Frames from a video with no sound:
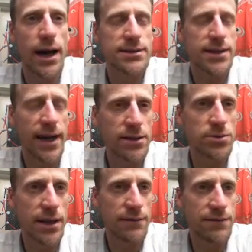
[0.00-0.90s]

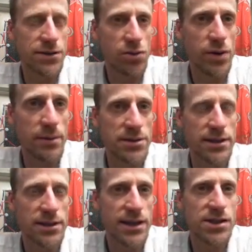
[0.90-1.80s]
scales and physical
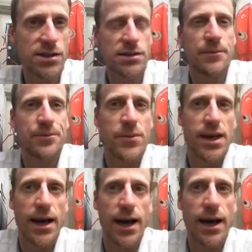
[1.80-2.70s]
representations,
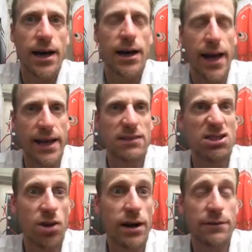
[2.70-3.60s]
and
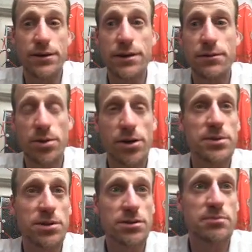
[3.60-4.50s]
designed for different
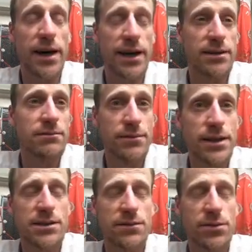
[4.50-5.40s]
purposes, but
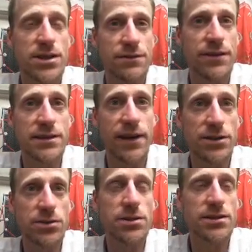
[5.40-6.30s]
each of which at face
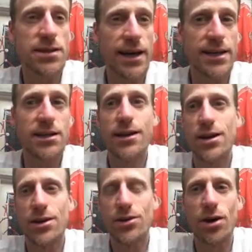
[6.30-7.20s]
value contain
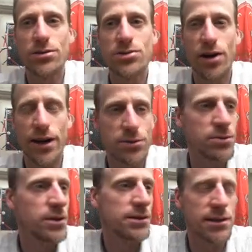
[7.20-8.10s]
non-tidal
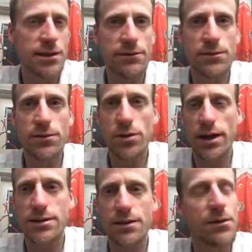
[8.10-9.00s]
sea level
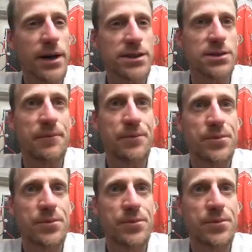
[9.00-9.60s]
forecast information.